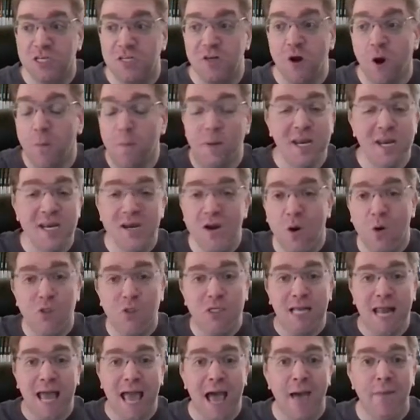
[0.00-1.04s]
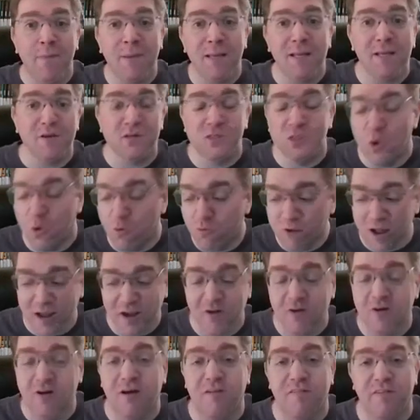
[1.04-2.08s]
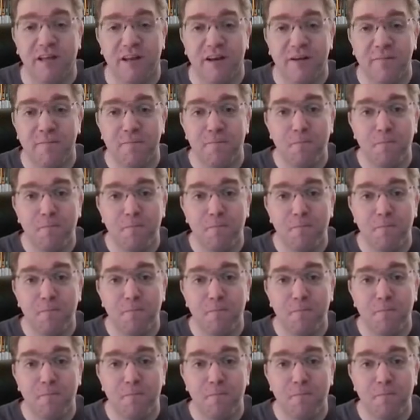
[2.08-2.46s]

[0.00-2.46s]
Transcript: nobody knows it happened. There's no record of it.